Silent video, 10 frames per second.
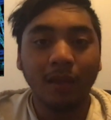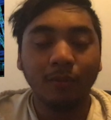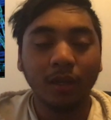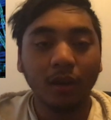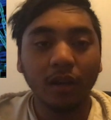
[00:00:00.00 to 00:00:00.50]

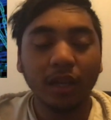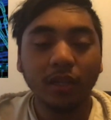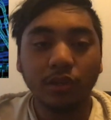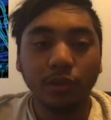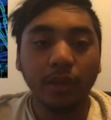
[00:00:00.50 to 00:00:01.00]
We are
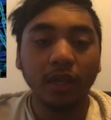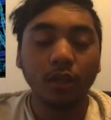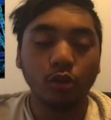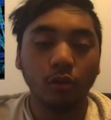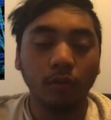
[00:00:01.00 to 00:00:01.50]
into a
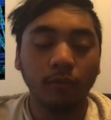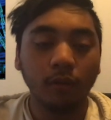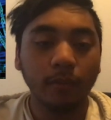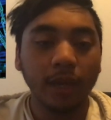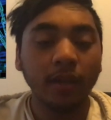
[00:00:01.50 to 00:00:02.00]
control
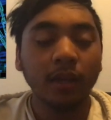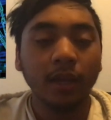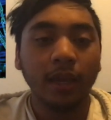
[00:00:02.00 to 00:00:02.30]
format,